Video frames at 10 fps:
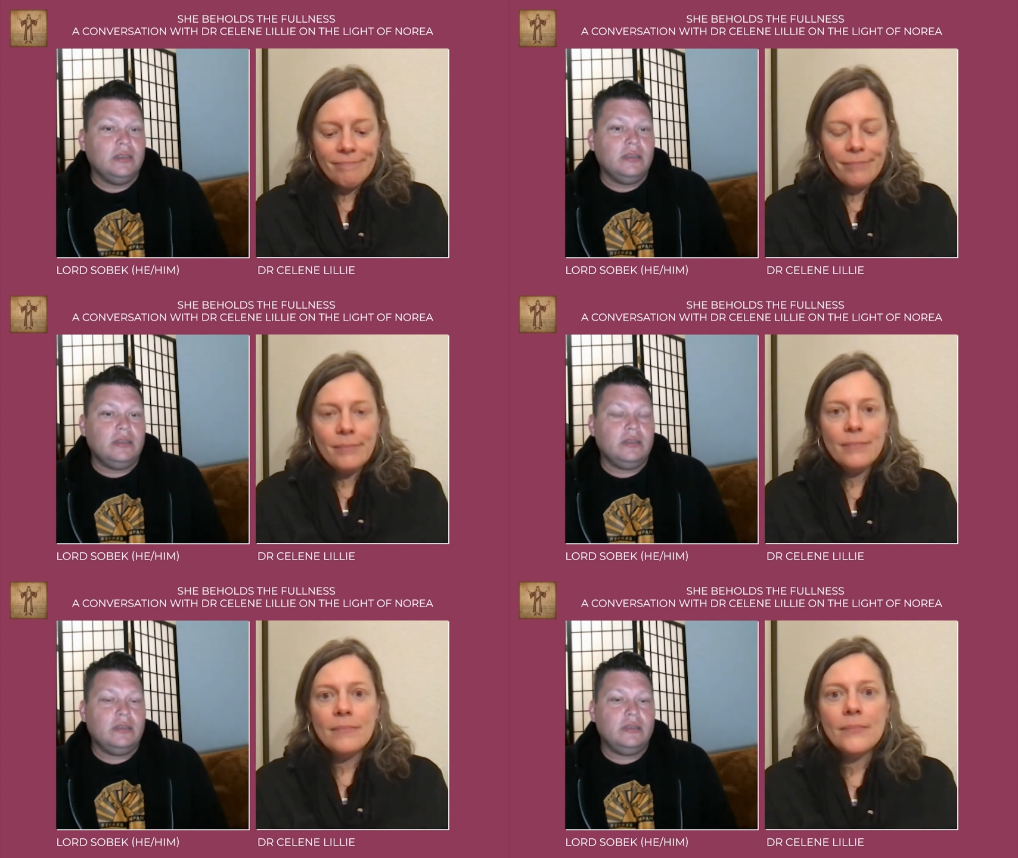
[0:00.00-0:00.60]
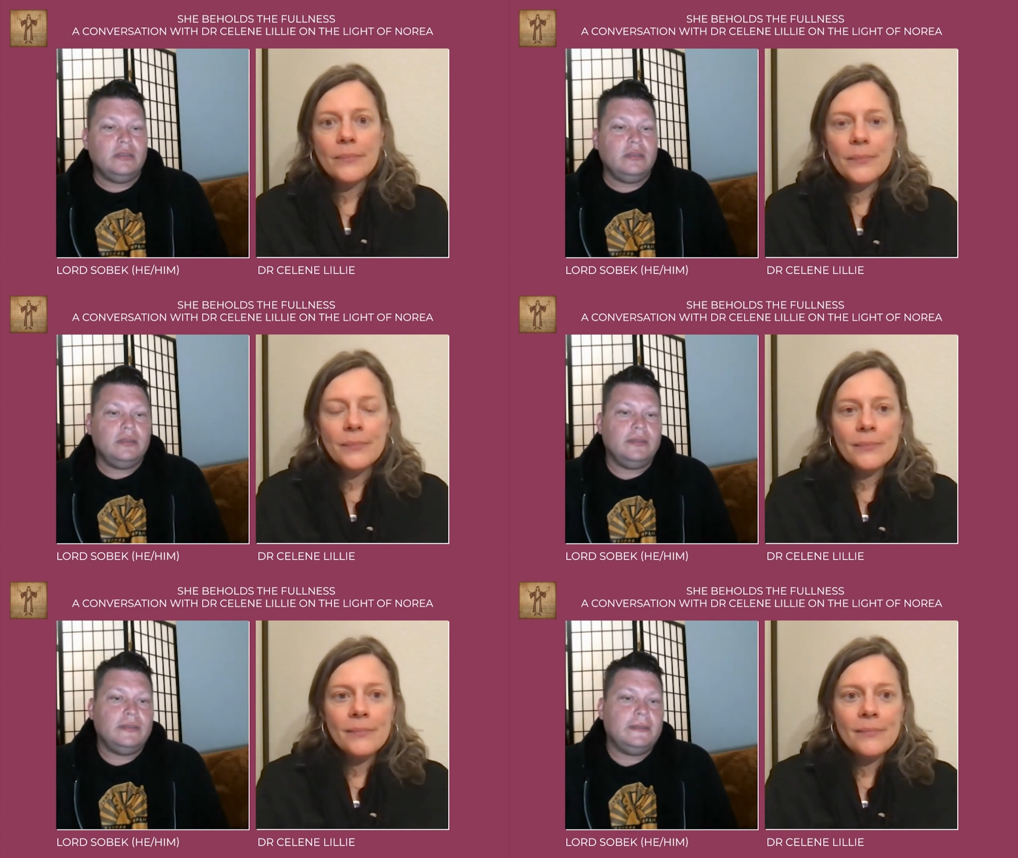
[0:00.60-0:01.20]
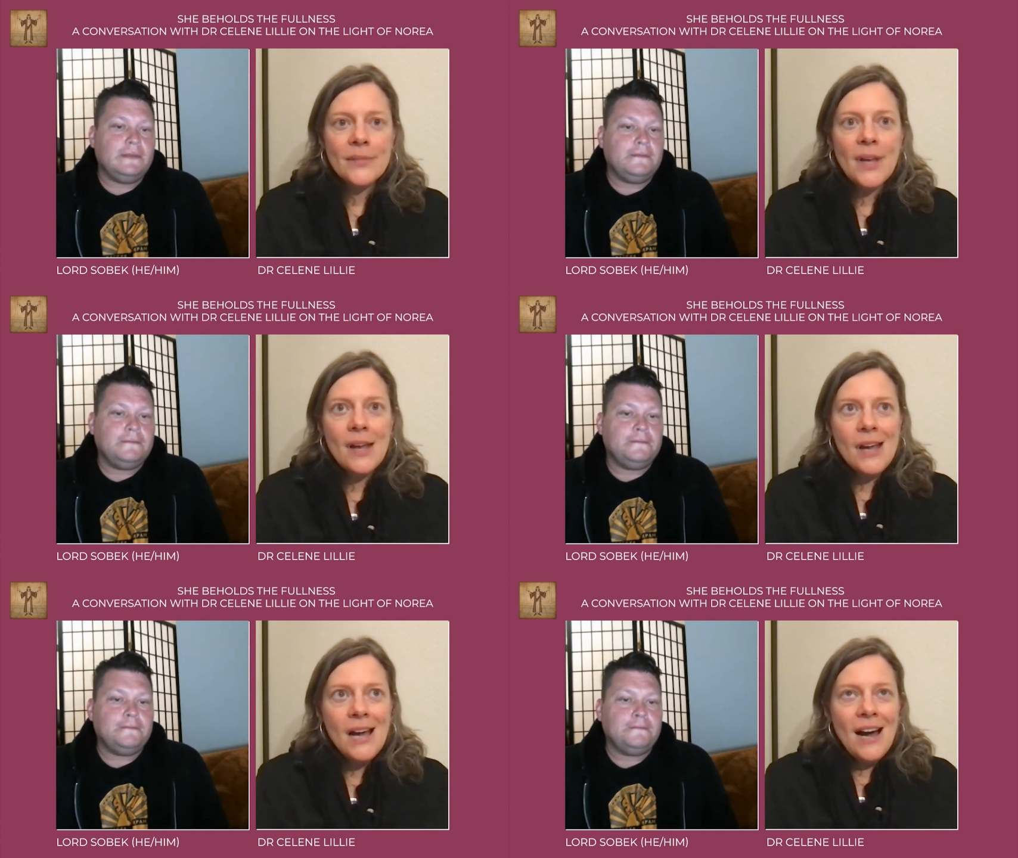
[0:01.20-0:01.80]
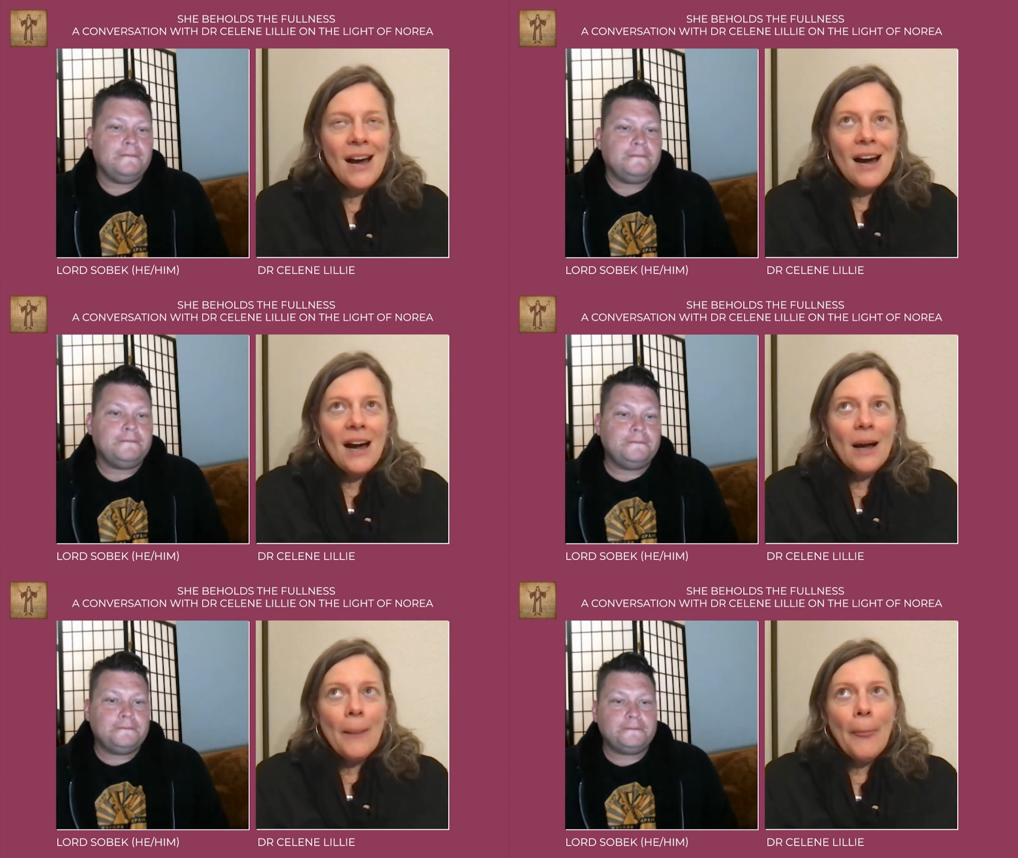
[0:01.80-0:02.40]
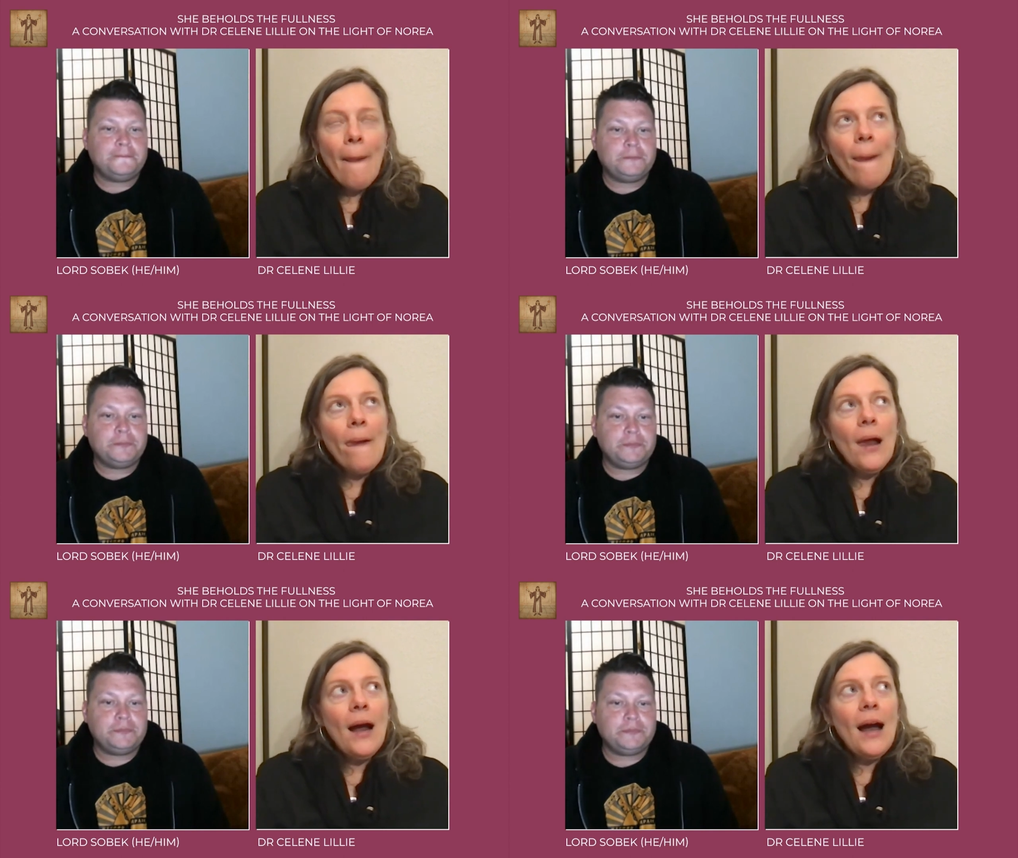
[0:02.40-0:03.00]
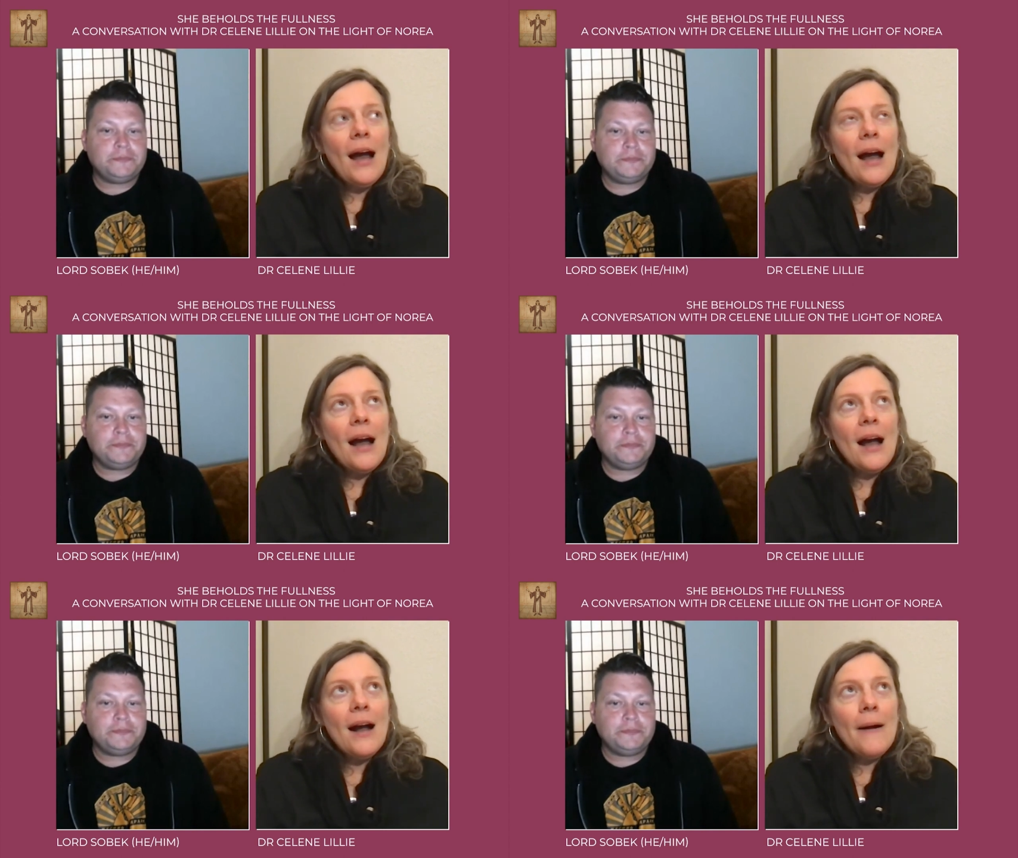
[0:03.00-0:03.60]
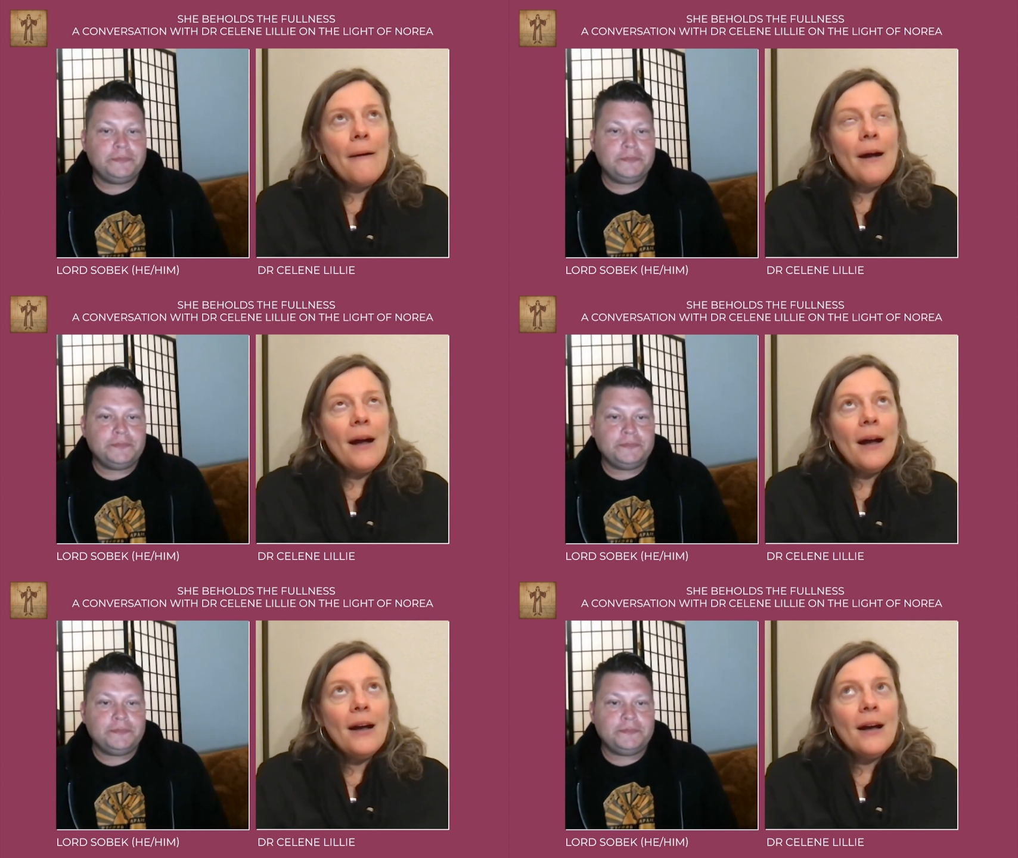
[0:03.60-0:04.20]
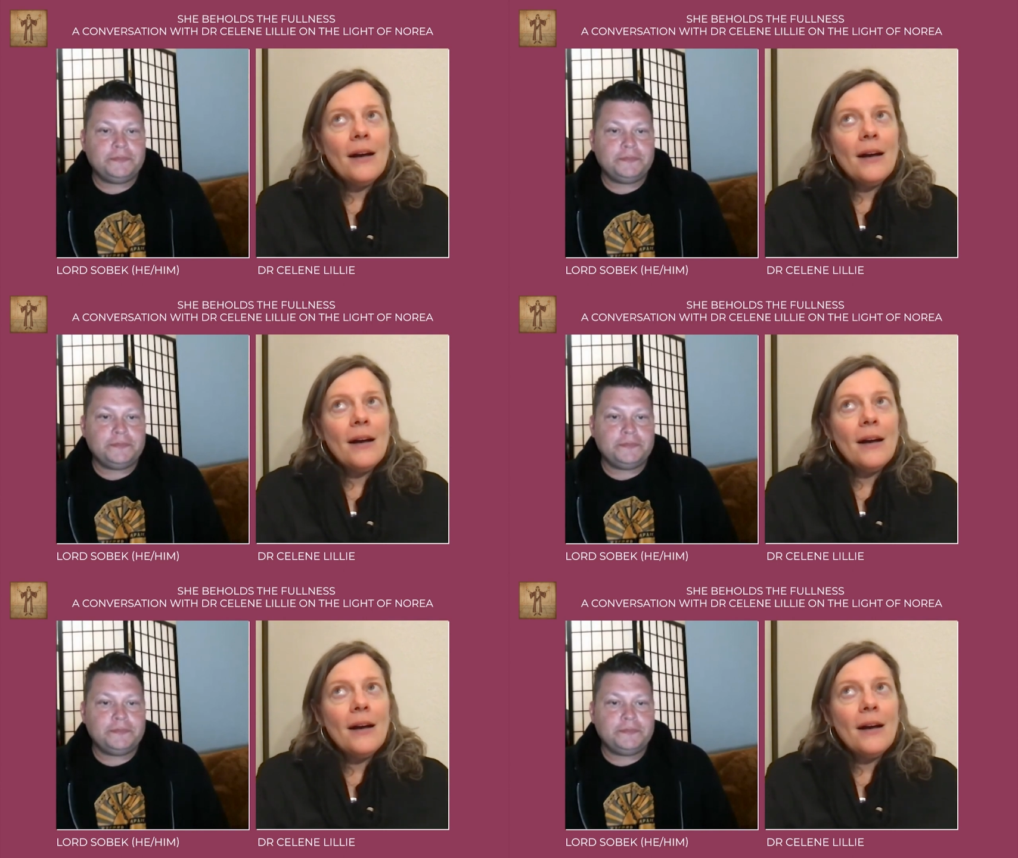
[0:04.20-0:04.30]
Nobody speaks.